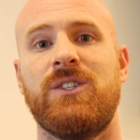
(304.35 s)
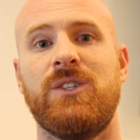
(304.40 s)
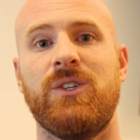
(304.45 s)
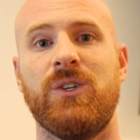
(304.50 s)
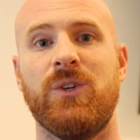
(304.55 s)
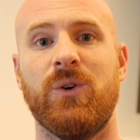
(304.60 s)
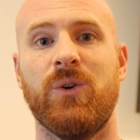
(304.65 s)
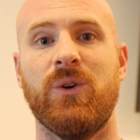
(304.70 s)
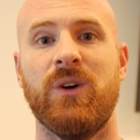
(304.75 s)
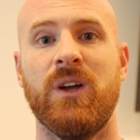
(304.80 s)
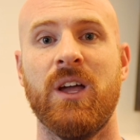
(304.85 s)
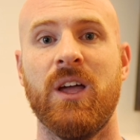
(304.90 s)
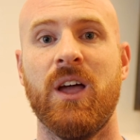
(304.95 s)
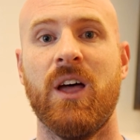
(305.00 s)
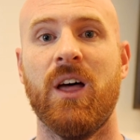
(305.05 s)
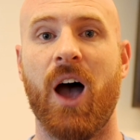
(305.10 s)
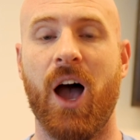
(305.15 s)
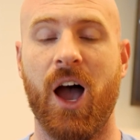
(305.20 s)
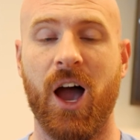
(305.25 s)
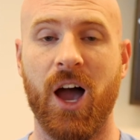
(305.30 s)
to
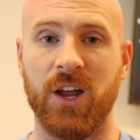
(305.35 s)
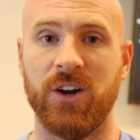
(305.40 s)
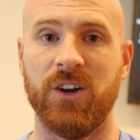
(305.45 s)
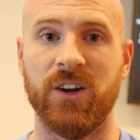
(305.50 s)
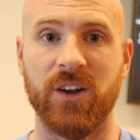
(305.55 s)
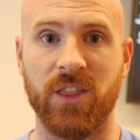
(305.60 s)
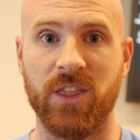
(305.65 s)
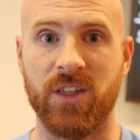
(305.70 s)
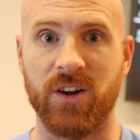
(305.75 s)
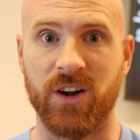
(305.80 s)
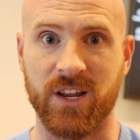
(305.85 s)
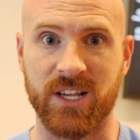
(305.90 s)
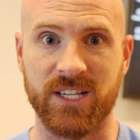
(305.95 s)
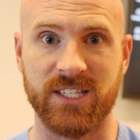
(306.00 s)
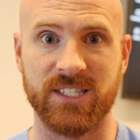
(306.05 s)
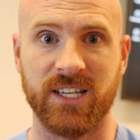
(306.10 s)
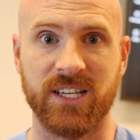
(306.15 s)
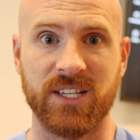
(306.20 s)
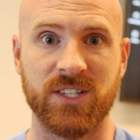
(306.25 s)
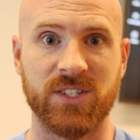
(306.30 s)

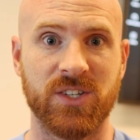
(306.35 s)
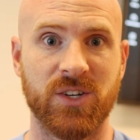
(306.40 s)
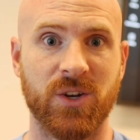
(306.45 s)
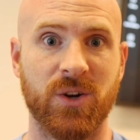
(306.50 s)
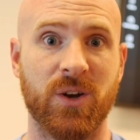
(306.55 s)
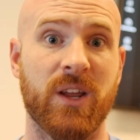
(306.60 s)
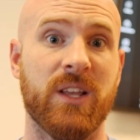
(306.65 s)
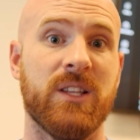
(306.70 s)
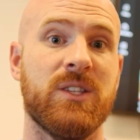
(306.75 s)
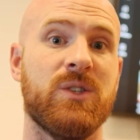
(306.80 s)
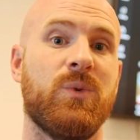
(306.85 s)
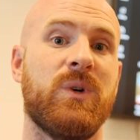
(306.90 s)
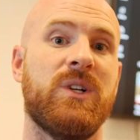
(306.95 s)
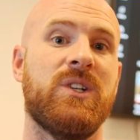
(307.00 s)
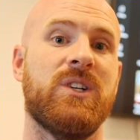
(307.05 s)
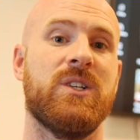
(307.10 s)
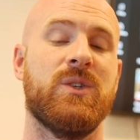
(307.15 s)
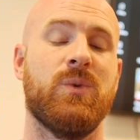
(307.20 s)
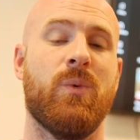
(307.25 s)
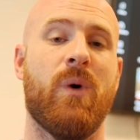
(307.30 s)
136 students,
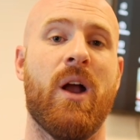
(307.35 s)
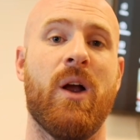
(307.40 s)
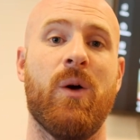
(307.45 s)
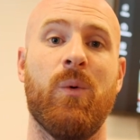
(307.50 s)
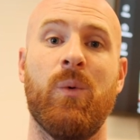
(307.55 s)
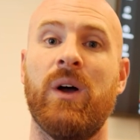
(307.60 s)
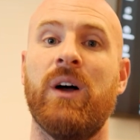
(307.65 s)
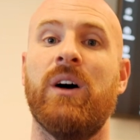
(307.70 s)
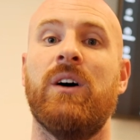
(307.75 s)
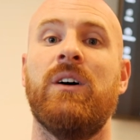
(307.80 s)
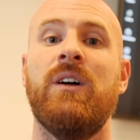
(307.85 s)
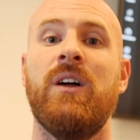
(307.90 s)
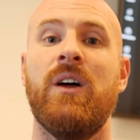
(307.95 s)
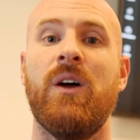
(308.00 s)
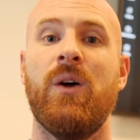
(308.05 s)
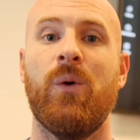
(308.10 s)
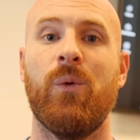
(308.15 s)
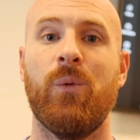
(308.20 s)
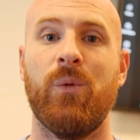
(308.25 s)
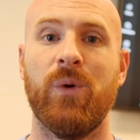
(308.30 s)
which is where it will
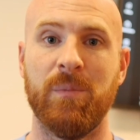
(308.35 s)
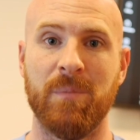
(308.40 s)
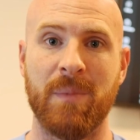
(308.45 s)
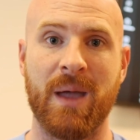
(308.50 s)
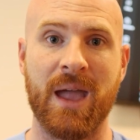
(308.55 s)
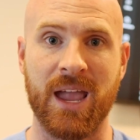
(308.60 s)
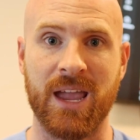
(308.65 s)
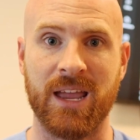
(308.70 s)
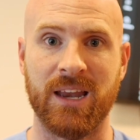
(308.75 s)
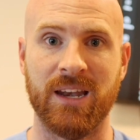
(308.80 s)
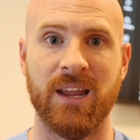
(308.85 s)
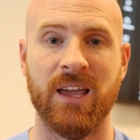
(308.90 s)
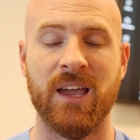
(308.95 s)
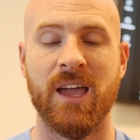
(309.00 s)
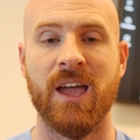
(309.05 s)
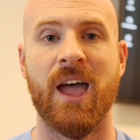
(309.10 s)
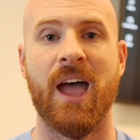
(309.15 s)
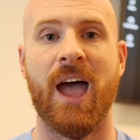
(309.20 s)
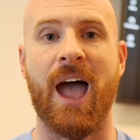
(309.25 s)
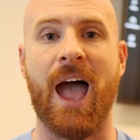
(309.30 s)
remain
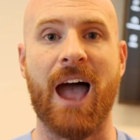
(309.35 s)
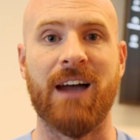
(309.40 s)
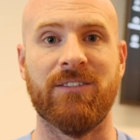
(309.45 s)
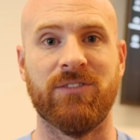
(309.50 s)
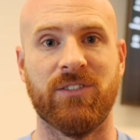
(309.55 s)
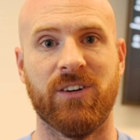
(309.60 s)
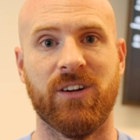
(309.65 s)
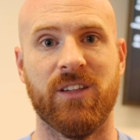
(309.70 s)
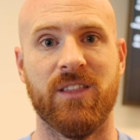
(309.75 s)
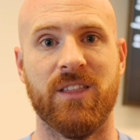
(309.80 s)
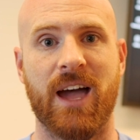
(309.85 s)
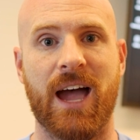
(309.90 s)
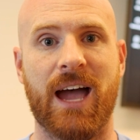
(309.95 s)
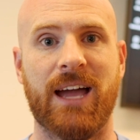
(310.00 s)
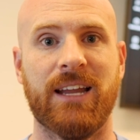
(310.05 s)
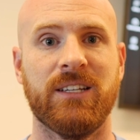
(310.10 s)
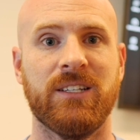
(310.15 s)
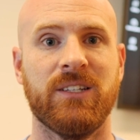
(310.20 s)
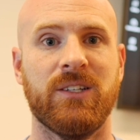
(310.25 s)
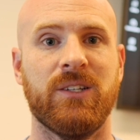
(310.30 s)
after
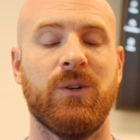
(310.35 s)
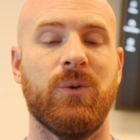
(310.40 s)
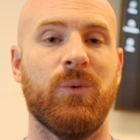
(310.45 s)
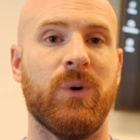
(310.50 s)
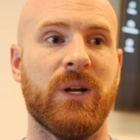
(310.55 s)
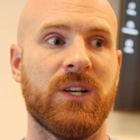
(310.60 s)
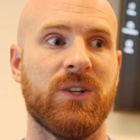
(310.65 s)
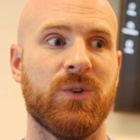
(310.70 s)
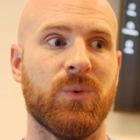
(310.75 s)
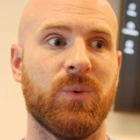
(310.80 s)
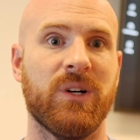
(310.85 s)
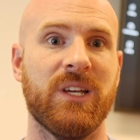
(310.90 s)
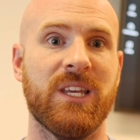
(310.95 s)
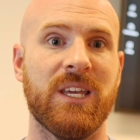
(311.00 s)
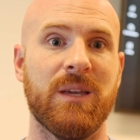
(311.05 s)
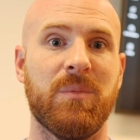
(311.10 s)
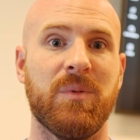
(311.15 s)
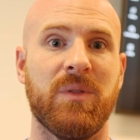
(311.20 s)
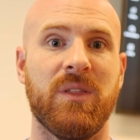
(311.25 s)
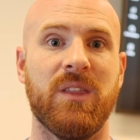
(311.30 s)
that, which will
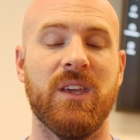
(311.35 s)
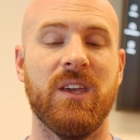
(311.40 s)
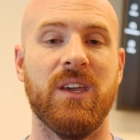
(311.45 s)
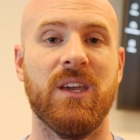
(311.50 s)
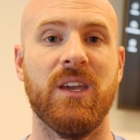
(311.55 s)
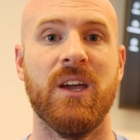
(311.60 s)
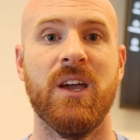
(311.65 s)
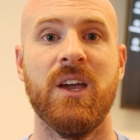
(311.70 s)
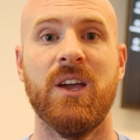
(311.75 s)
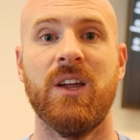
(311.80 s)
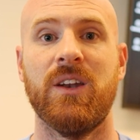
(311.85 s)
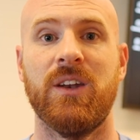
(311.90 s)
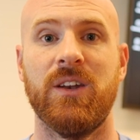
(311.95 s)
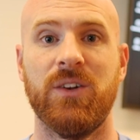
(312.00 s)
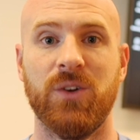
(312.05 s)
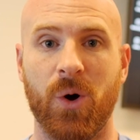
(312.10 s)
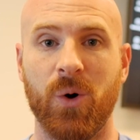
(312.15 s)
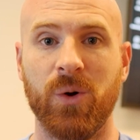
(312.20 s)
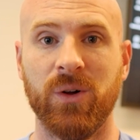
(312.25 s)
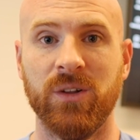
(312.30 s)
keep the
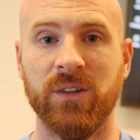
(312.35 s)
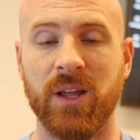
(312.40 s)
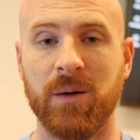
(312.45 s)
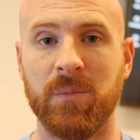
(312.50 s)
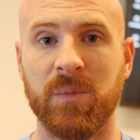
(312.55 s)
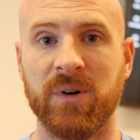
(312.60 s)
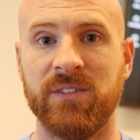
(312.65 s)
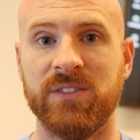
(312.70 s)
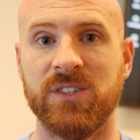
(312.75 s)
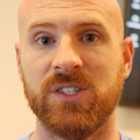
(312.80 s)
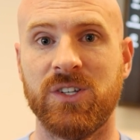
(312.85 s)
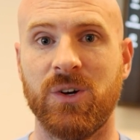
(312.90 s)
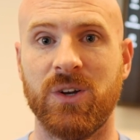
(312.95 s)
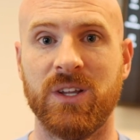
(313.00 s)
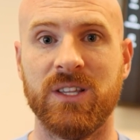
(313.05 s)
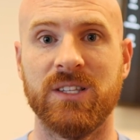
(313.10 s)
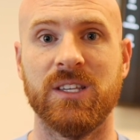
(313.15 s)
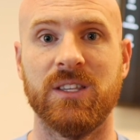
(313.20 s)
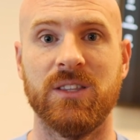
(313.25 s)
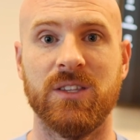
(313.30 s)
total number of
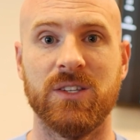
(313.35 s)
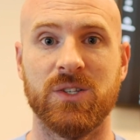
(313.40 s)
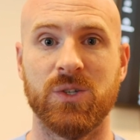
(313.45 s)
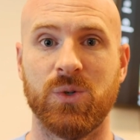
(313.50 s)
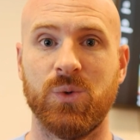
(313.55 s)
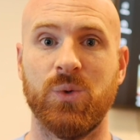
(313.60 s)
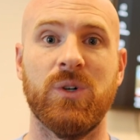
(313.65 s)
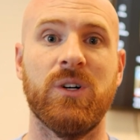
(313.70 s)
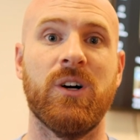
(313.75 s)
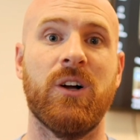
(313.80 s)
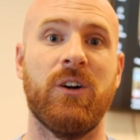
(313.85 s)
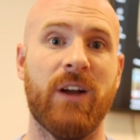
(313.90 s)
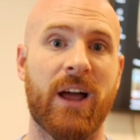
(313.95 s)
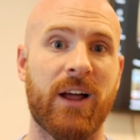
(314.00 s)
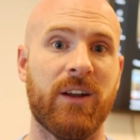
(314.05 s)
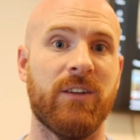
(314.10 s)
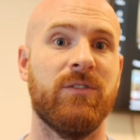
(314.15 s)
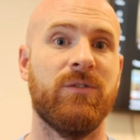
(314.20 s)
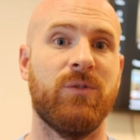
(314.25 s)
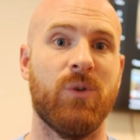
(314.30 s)
students in the school
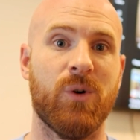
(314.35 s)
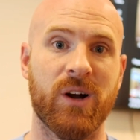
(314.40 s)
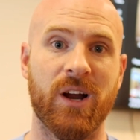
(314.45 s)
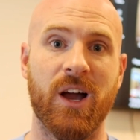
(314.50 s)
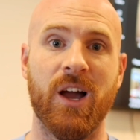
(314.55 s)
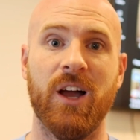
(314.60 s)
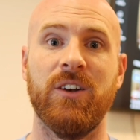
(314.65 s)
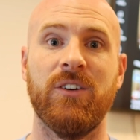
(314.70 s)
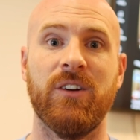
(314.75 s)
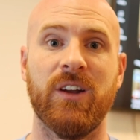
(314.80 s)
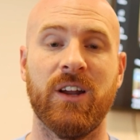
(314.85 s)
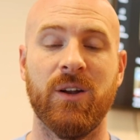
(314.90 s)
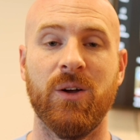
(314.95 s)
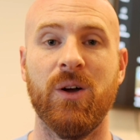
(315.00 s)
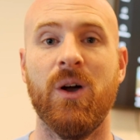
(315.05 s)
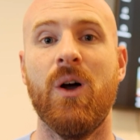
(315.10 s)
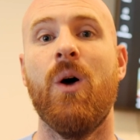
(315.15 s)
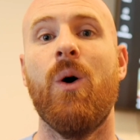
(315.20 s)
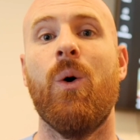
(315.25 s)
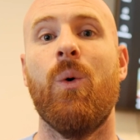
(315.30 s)
around 400
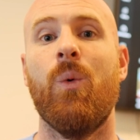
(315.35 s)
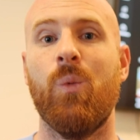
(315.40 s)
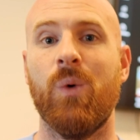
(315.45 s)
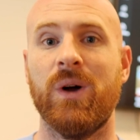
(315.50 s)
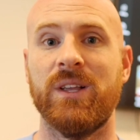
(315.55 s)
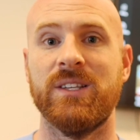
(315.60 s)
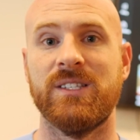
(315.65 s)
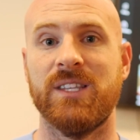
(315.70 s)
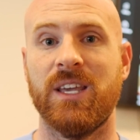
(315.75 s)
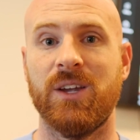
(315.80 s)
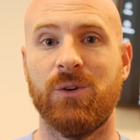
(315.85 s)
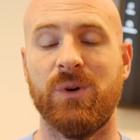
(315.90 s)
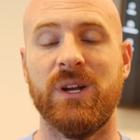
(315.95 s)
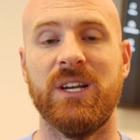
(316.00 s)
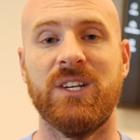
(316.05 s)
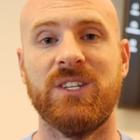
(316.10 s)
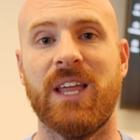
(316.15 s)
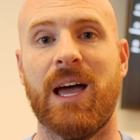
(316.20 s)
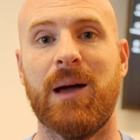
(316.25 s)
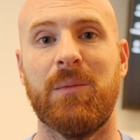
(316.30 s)
once they
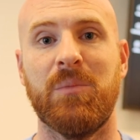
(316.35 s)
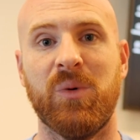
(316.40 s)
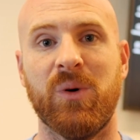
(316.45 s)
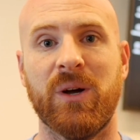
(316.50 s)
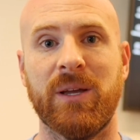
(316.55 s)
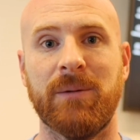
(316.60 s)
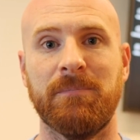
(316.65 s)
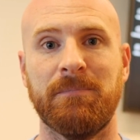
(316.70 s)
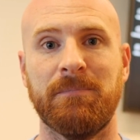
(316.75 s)
reach that point.